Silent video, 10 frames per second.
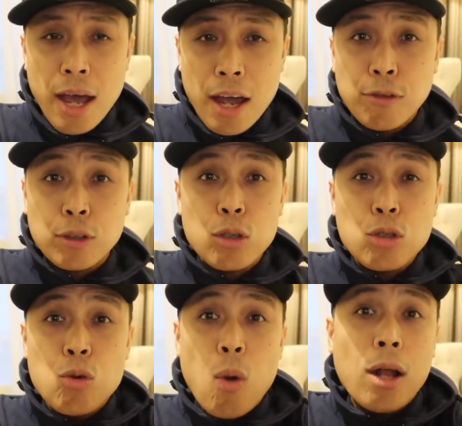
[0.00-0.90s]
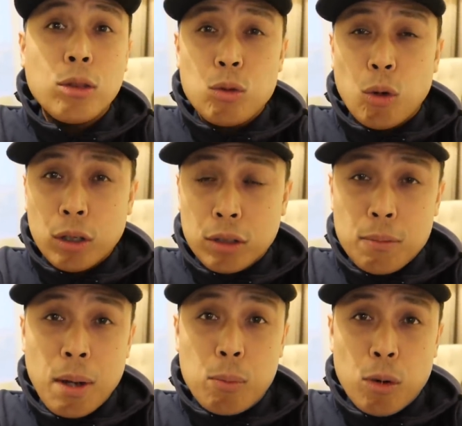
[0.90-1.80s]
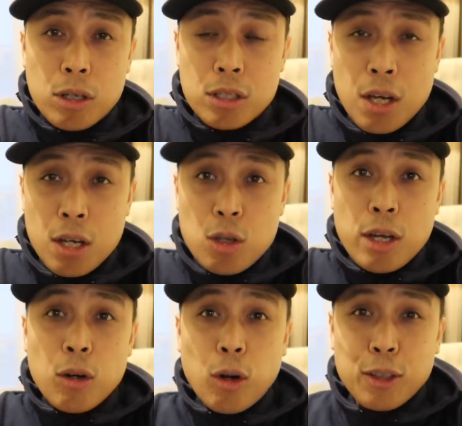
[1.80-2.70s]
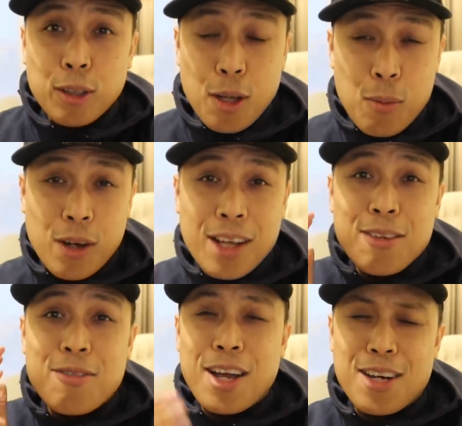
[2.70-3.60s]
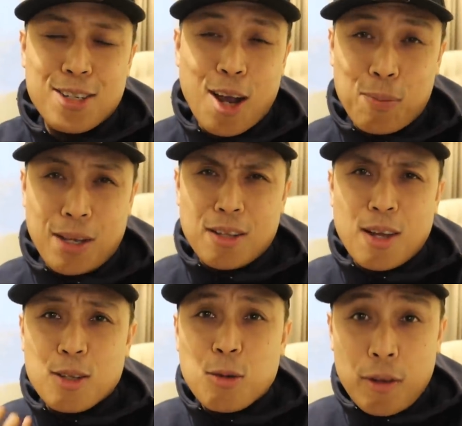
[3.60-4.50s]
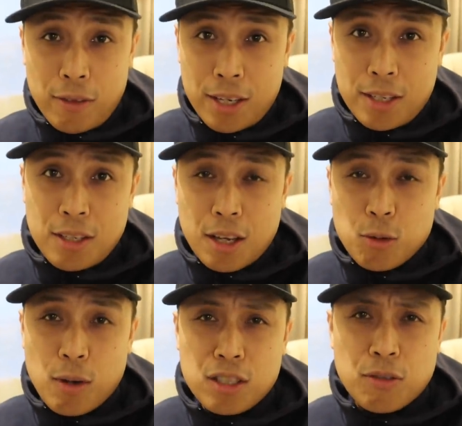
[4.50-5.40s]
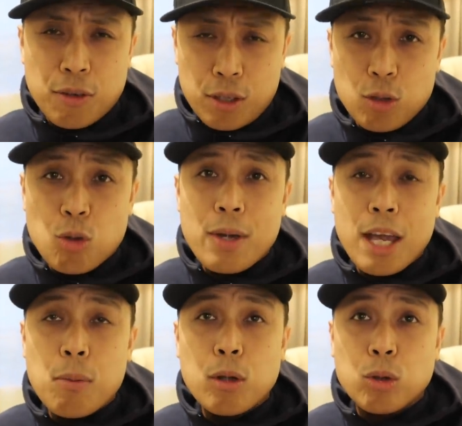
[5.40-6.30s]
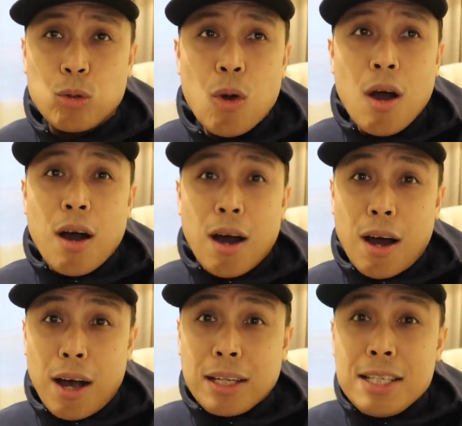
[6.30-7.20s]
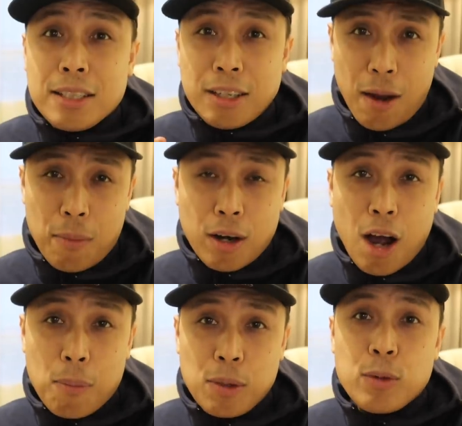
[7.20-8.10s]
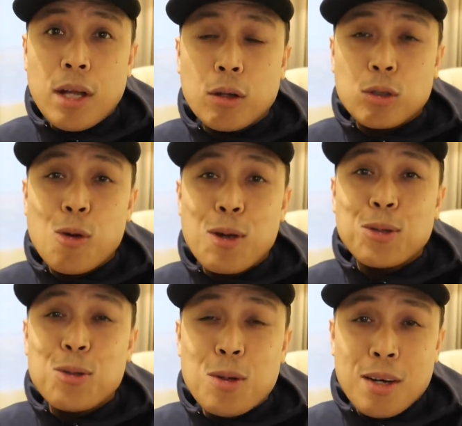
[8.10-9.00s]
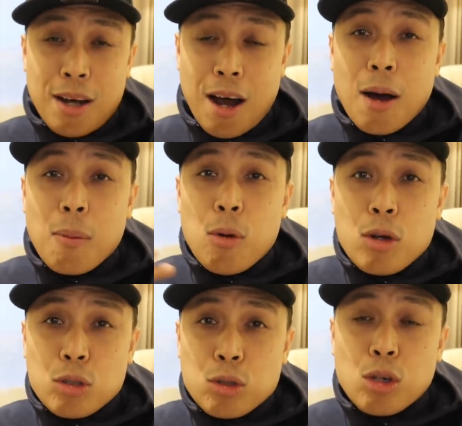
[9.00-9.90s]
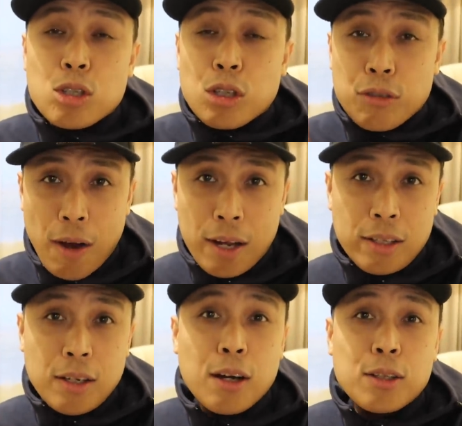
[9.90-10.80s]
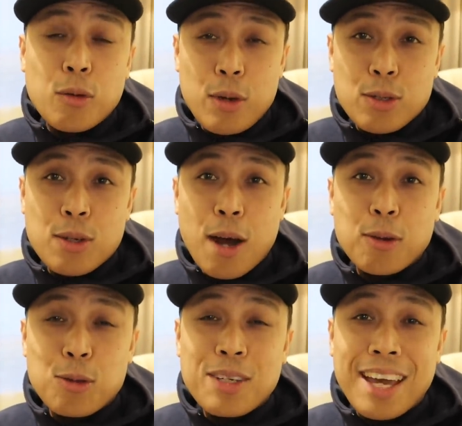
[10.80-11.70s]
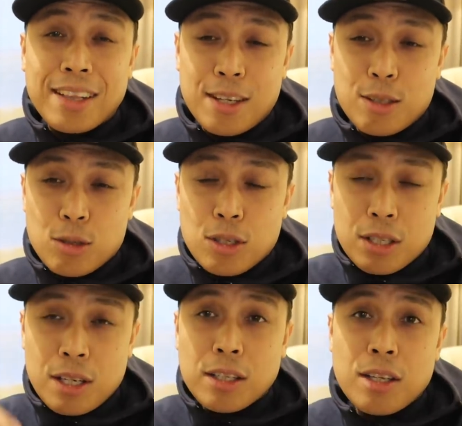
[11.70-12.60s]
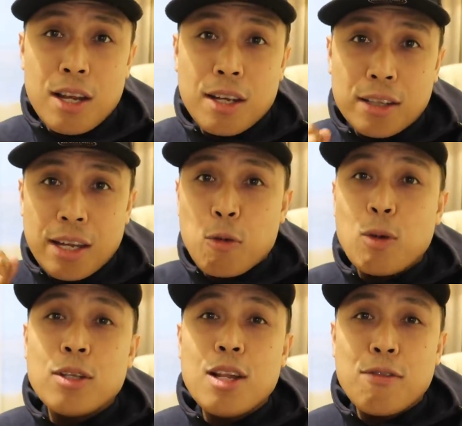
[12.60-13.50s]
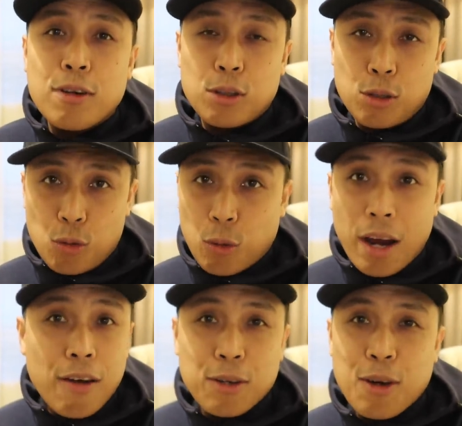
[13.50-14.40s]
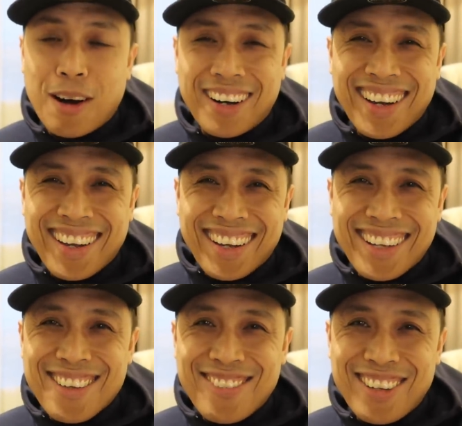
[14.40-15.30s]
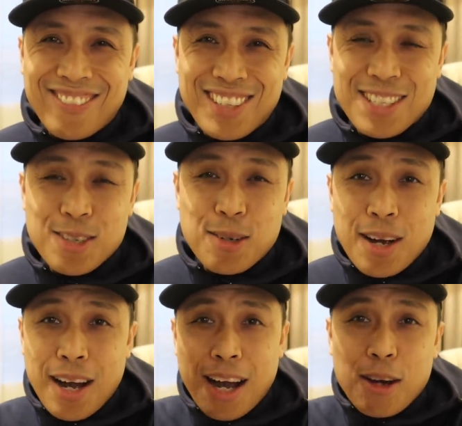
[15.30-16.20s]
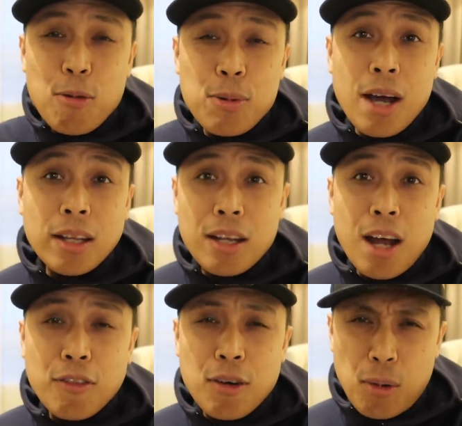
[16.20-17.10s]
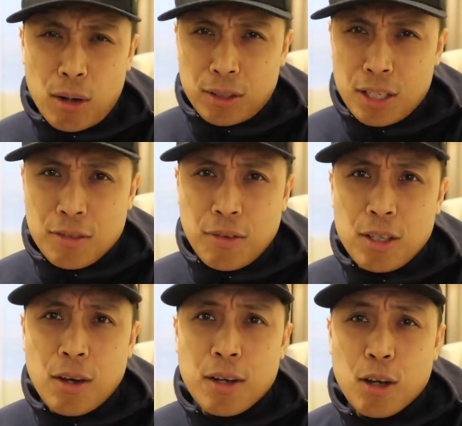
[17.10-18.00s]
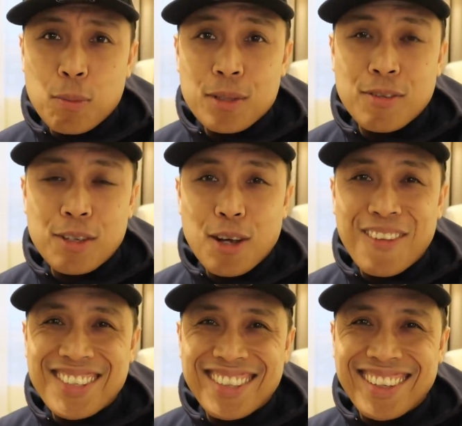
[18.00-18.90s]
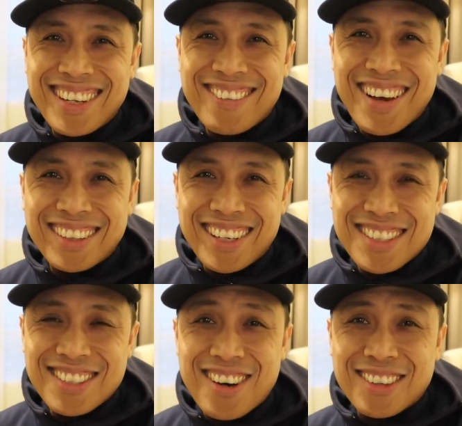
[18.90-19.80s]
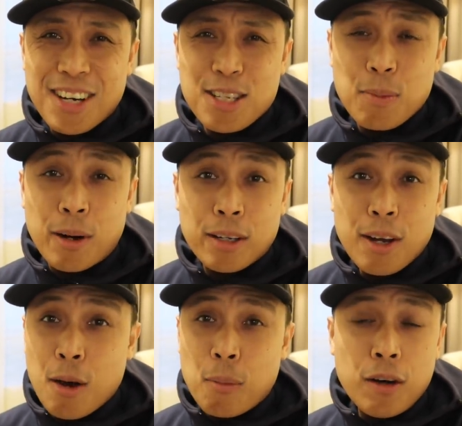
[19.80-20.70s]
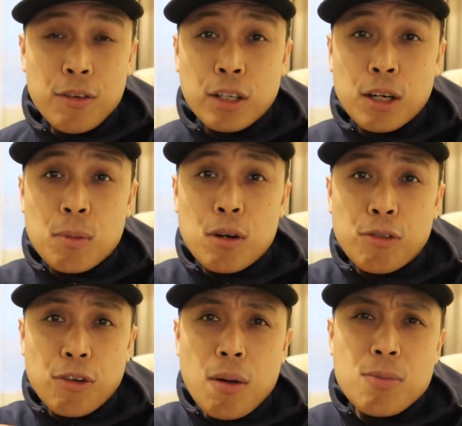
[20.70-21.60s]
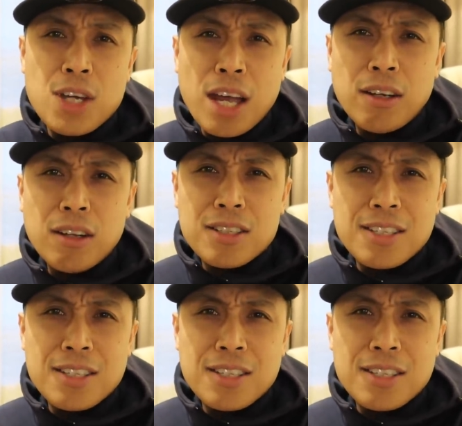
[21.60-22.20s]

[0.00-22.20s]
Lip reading: And for those who want to order my books, you can order them already via Shopee, and it's one of the easiest ways for you to be able to at least grab a copy without going to bookstores or finding other ways on how to get it. So just click the link and they will deliver it to you wherever you are in the Philippines. So I hope you got a lot from this video, and I hope this video helps you trade well, trade strong, trade smart. Marvin Germo from General